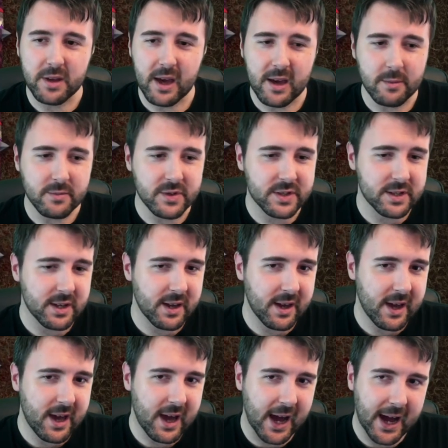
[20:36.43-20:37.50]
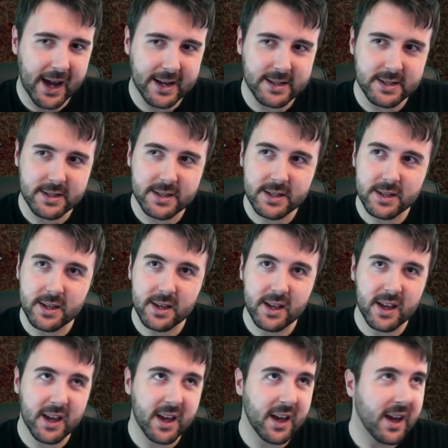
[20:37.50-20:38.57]
Games. And
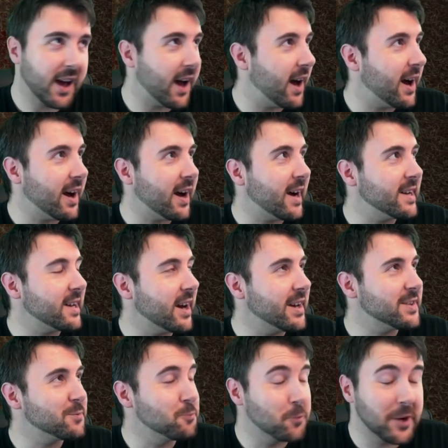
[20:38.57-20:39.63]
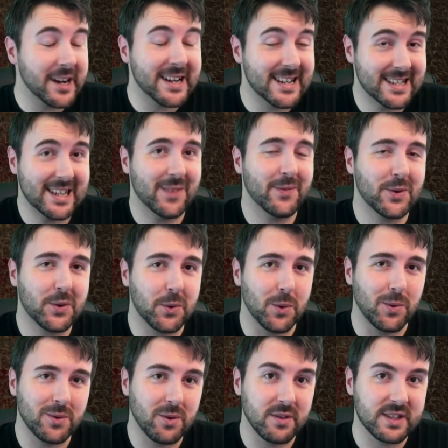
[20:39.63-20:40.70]
I it's really
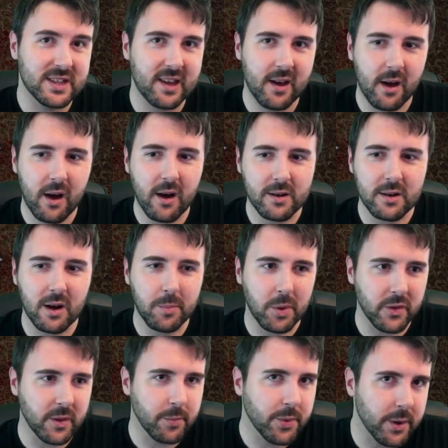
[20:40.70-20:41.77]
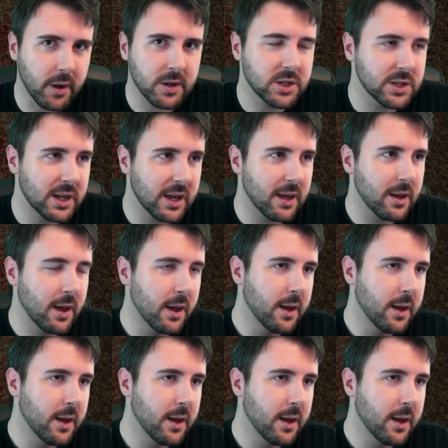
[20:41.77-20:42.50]
difficult not to get hung up on the production here.